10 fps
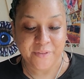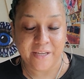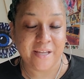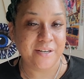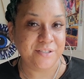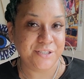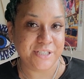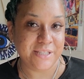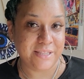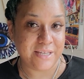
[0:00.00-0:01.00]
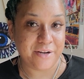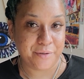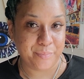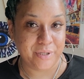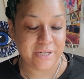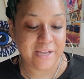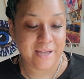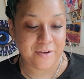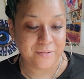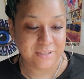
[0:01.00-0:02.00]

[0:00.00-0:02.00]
the energy they're putting out